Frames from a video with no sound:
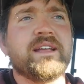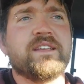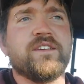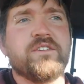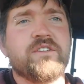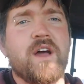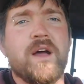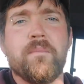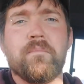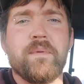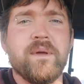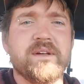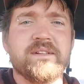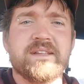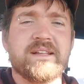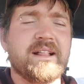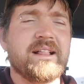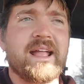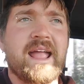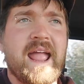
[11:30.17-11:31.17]
you're not
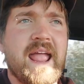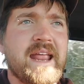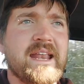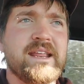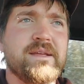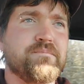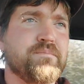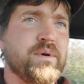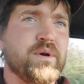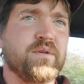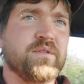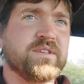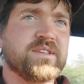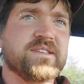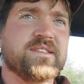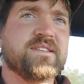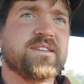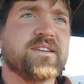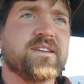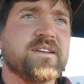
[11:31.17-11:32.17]
building any boost,
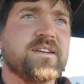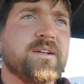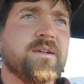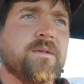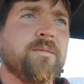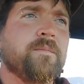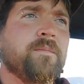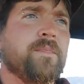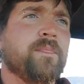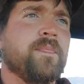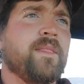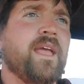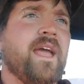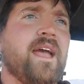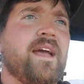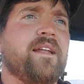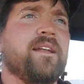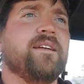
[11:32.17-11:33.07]
and